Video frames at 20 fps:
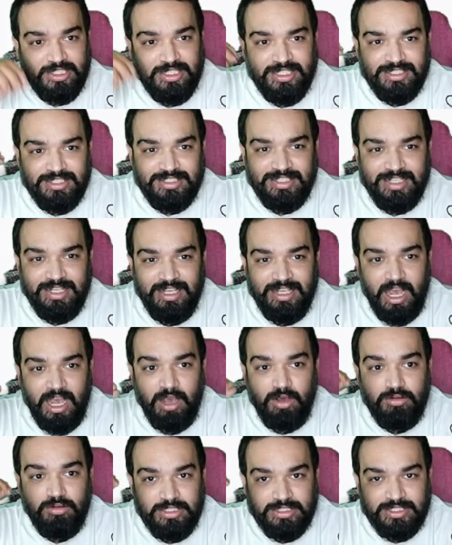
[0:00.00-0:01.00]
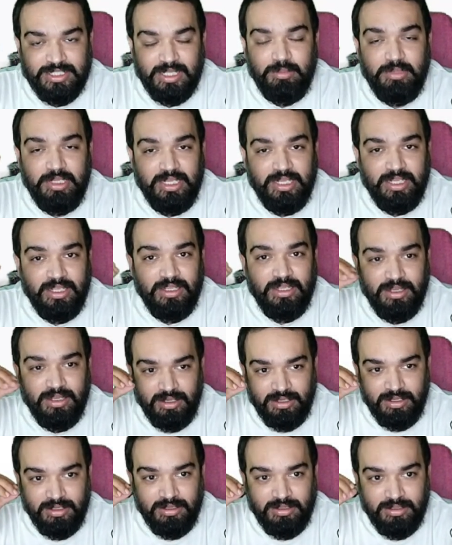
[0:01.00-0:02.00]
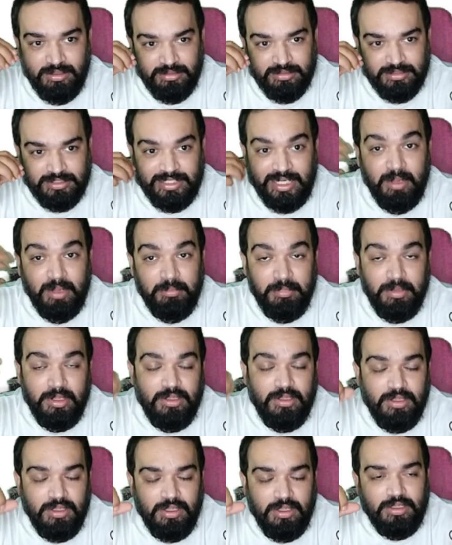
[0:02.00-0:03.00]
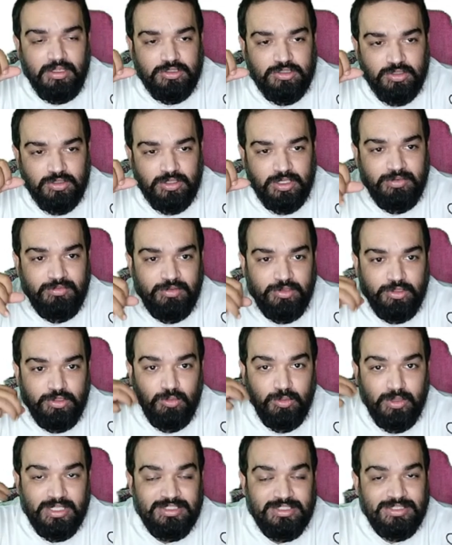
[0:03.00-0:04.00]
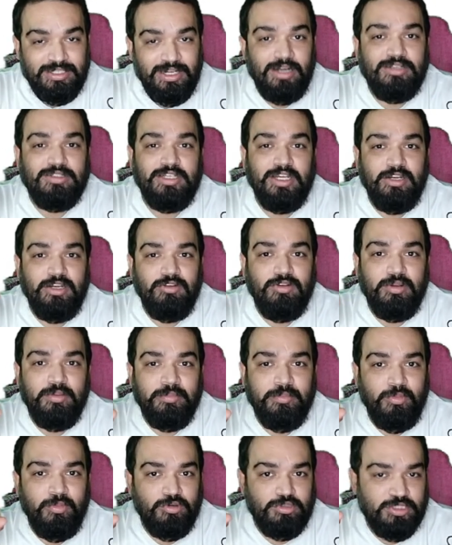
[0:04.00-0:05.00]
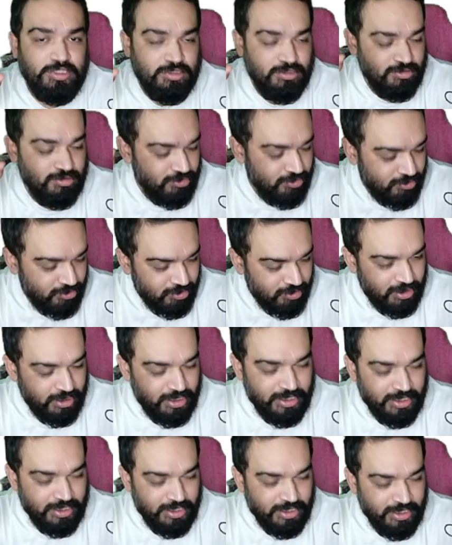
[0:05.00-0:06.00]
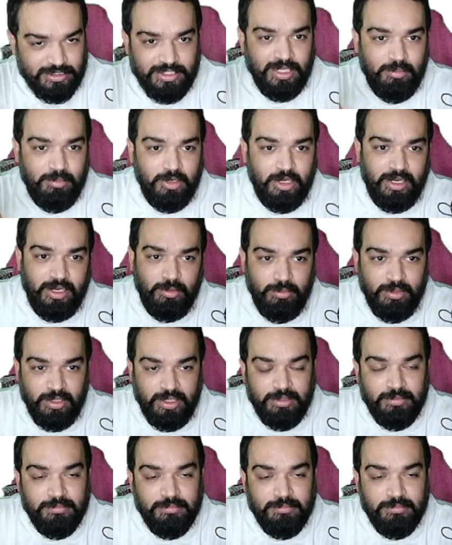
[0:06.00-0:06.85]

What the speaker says: and see how this can be set up so that you can start scheduling posts to Instagram right away.